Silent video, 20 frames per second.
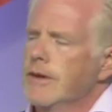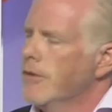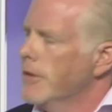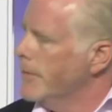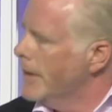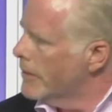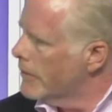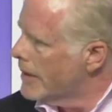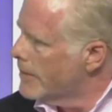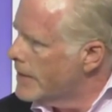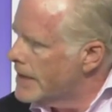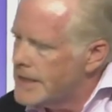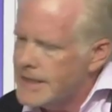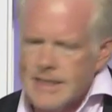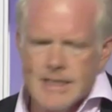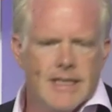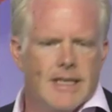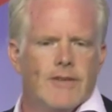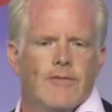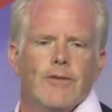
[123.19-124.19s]
we would be
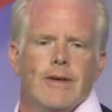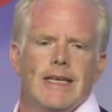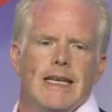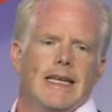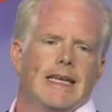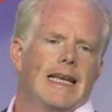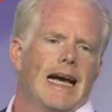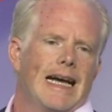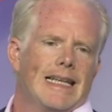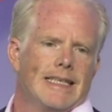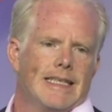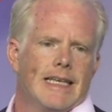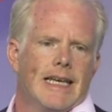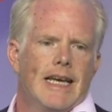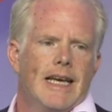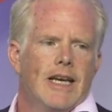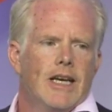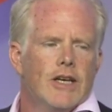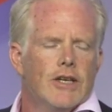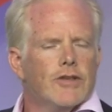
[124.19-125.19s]
remiss if we did not
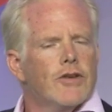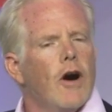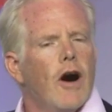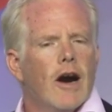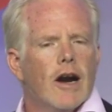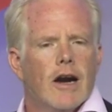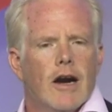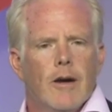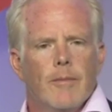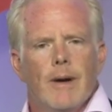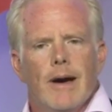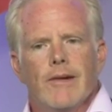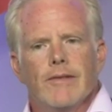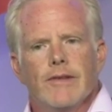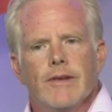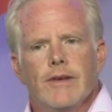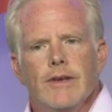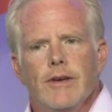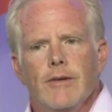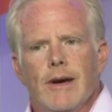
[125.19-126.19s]
talk about
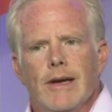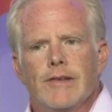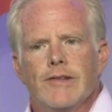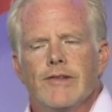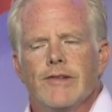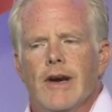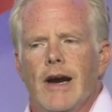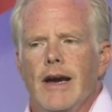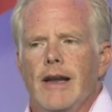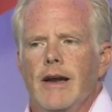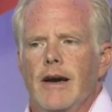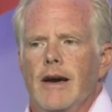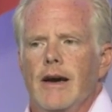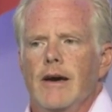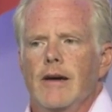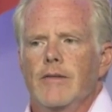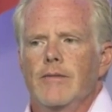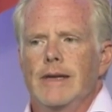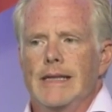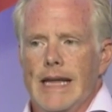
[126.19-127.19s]
the
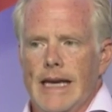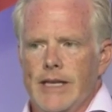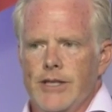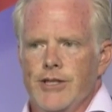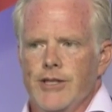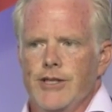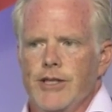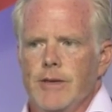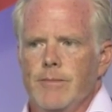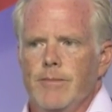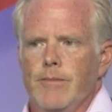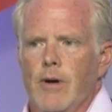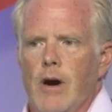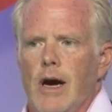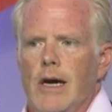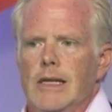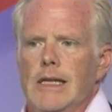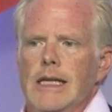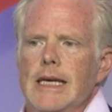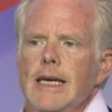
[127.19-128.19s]
U.S.-China relationship
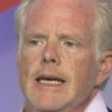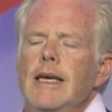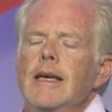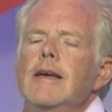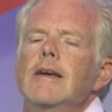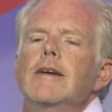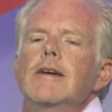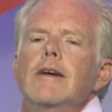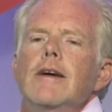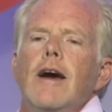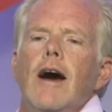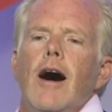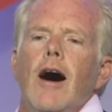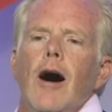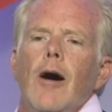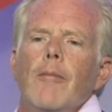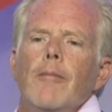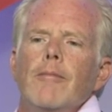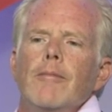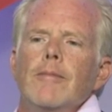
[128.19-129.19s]
broadly.
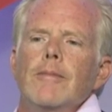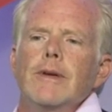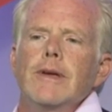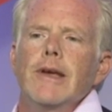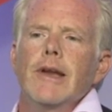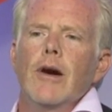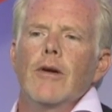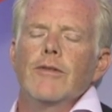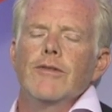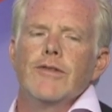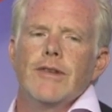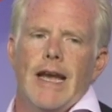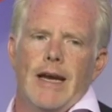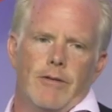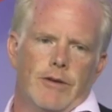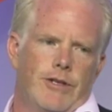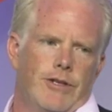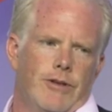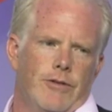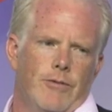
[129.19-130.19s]
Say
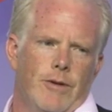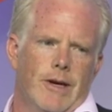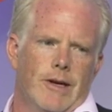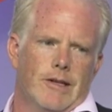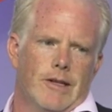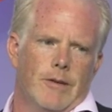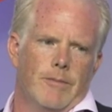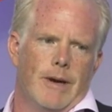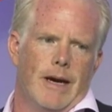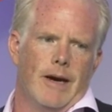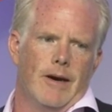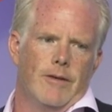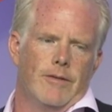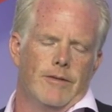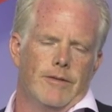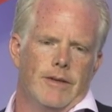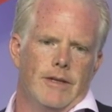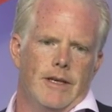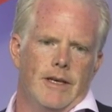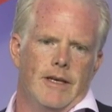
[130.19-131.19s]
what you will
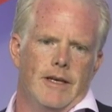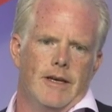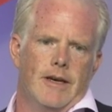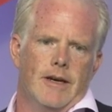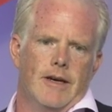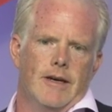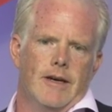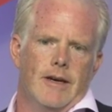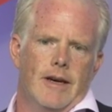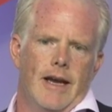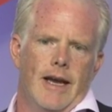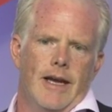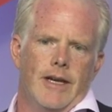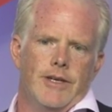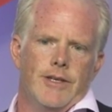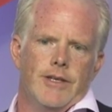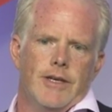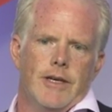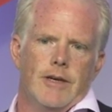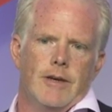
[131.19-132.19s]
about the
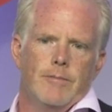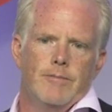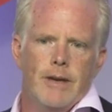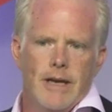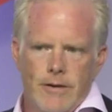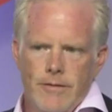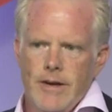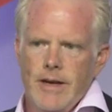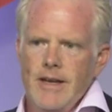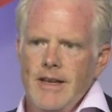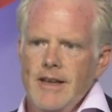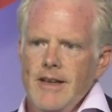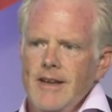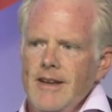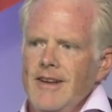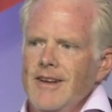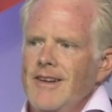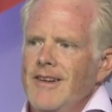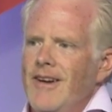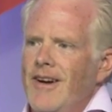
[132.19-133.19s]
Asia pivot,
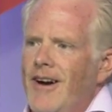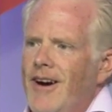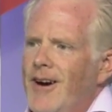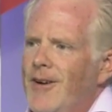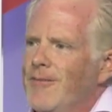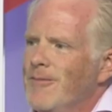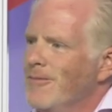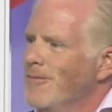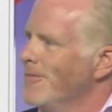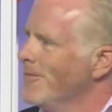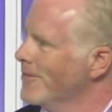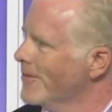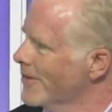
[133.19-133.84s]
or